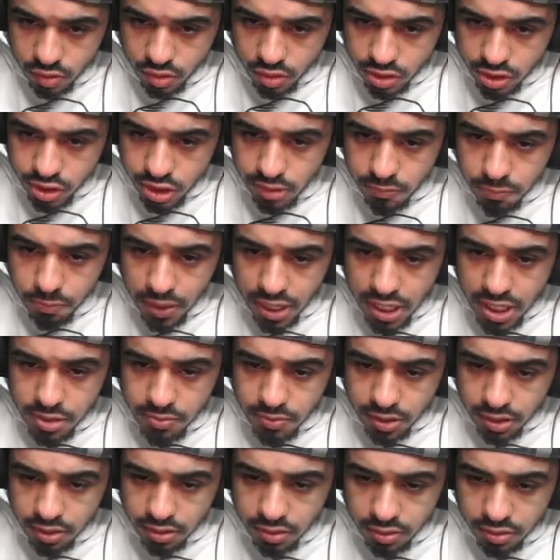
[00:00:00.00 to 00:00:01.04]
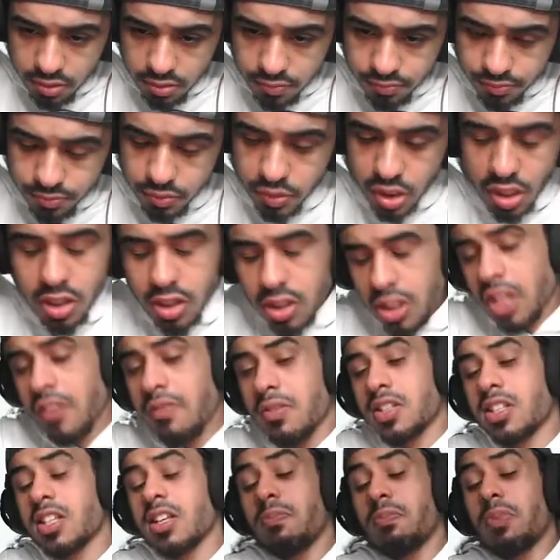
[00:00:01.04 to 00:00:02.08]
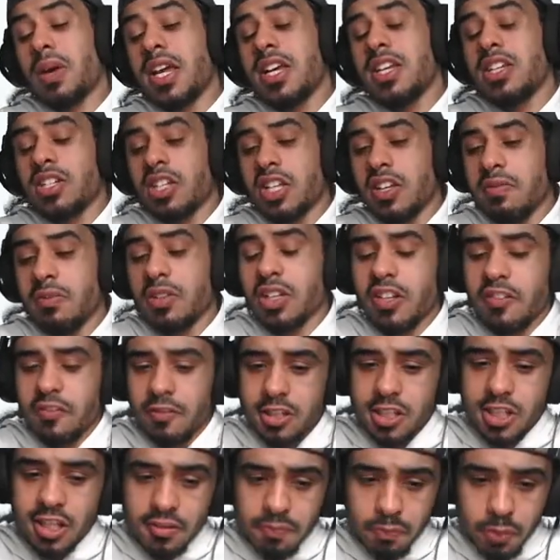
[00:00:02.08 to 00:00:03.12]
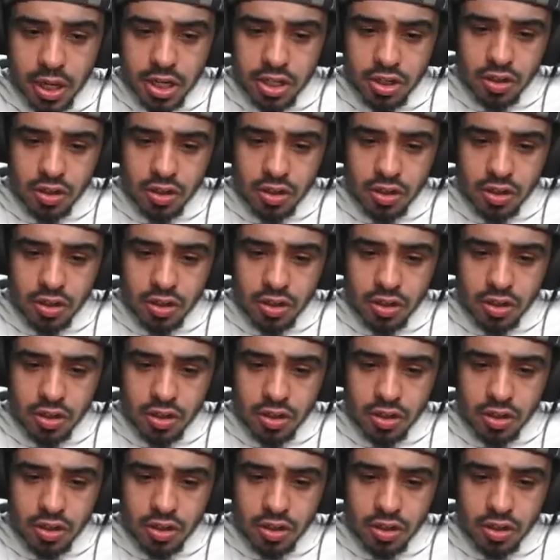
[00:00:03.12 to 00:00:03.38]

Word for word: Skill page, man! Give, give us good page. Give, give us good page.